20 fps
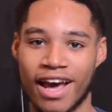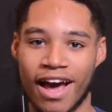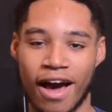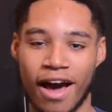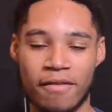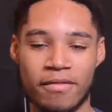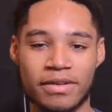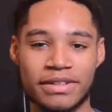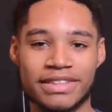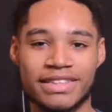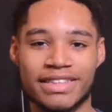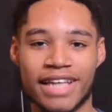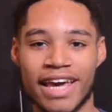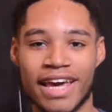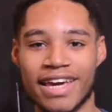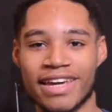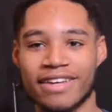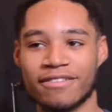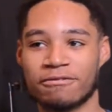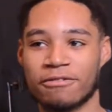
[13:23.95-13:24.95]
I've been
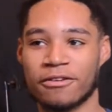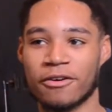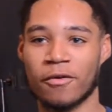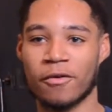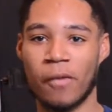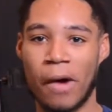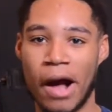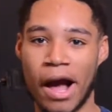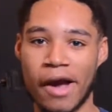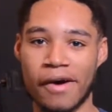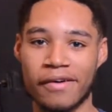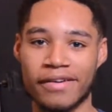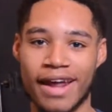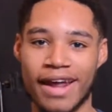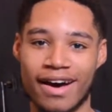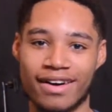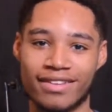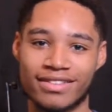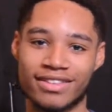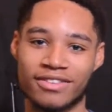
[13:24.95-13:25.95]
saying for a while
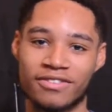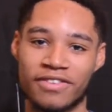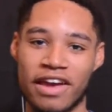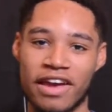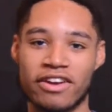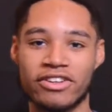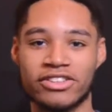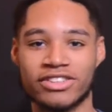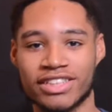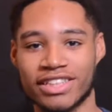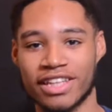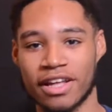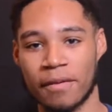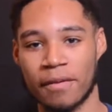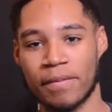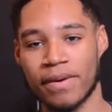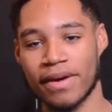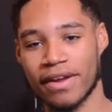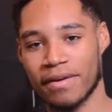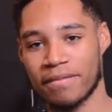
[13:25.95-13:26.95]
now, the Raiders are the
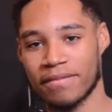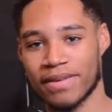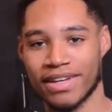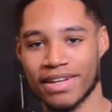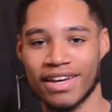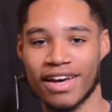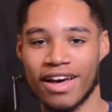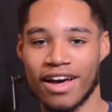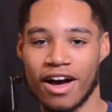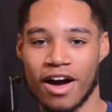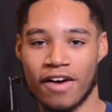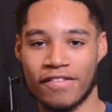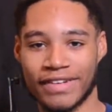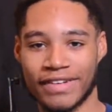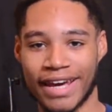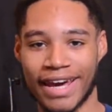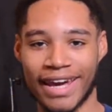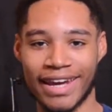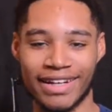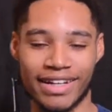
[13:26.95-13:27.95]
epitome of
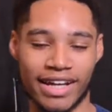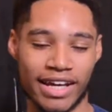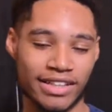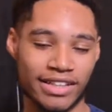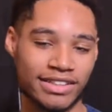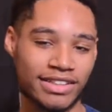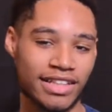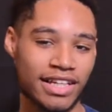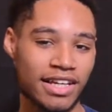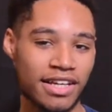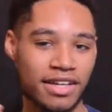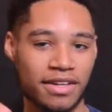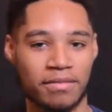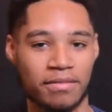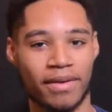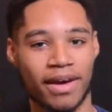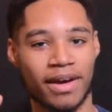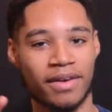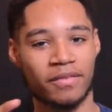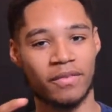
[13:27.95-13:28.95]
an 8-8
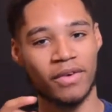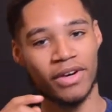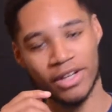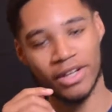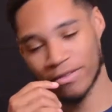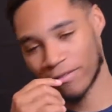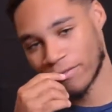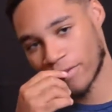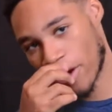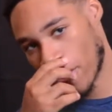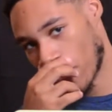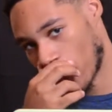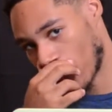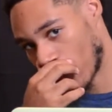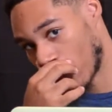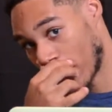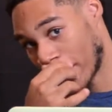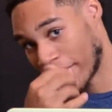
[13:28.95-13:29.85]
team. And what do you know?